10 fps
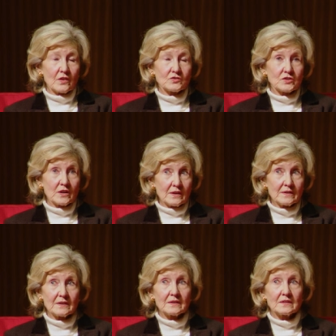
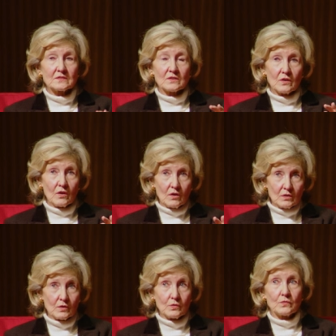China is all
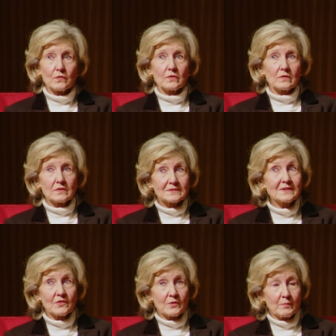over
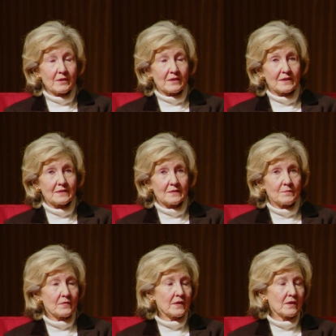South America.
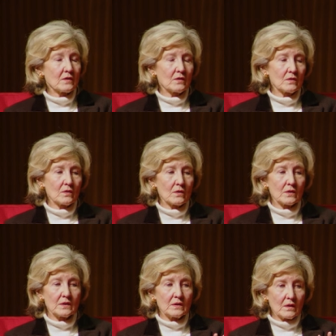They are
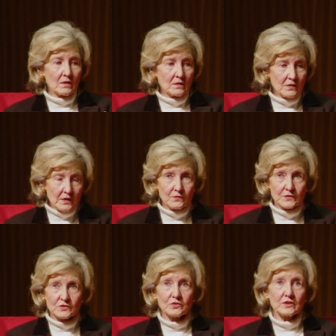in
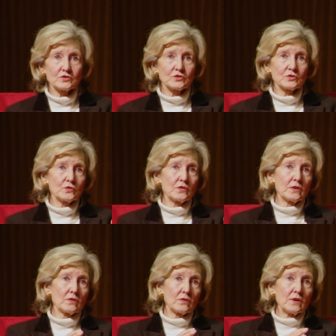infrastructure.
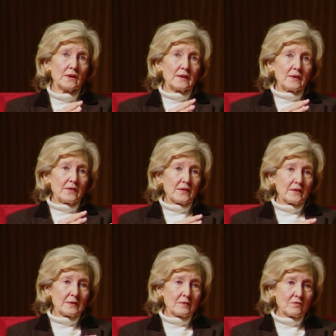They're
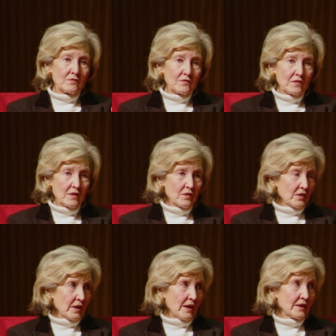uh,
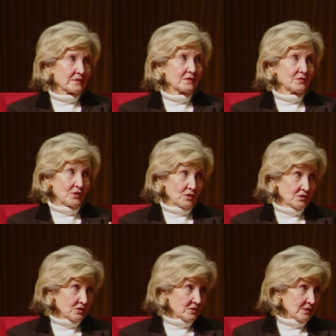very active in
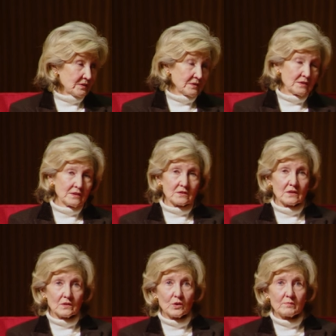Argentina and
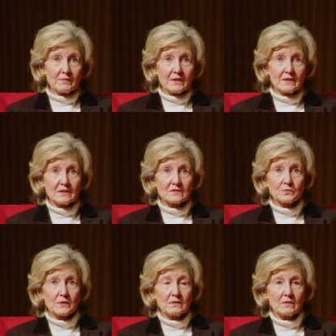Colombia, as
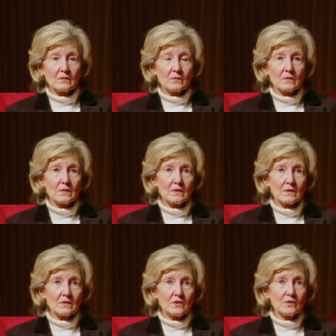we
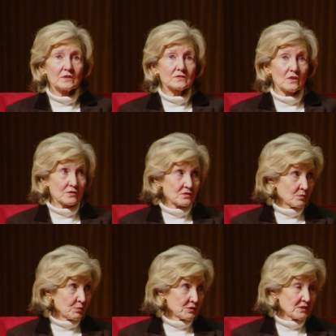uh, noticed, also
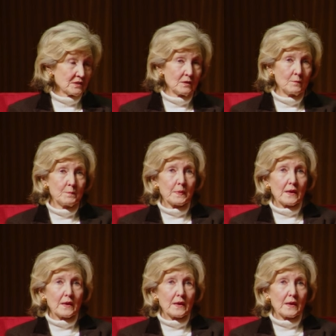Brazil.